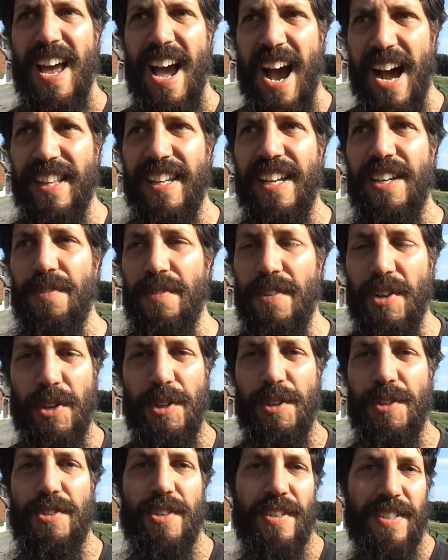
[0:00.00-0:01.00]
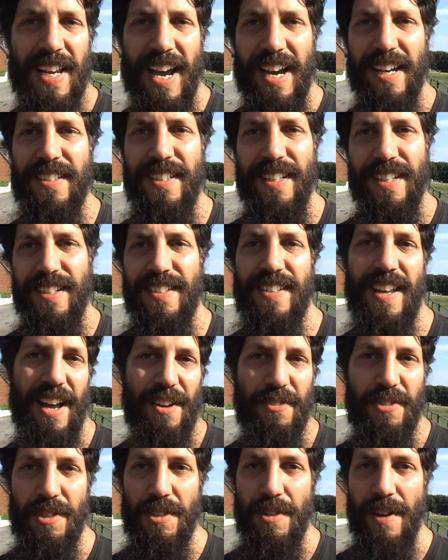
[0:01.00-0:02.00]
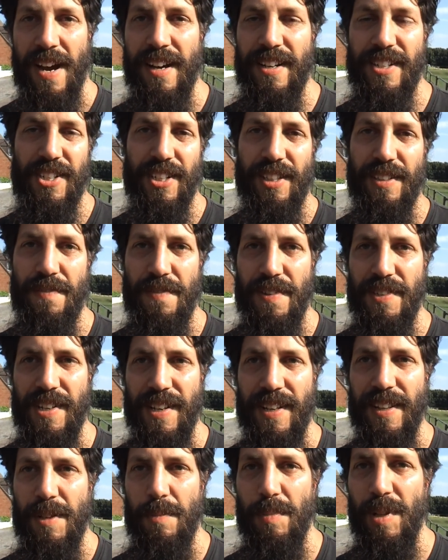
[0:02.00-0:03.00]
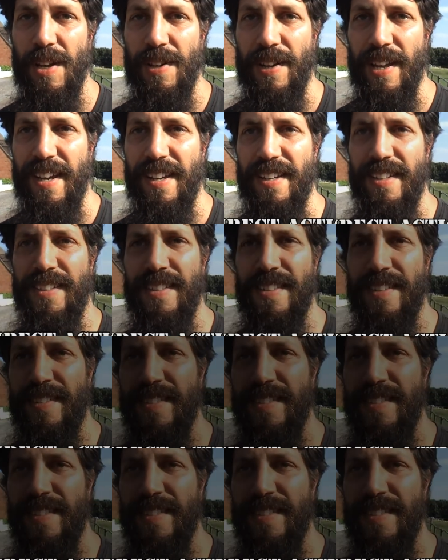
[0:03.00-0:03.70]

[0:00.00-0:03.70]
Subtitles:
And then of course the tactics, how do you actually physically blockade?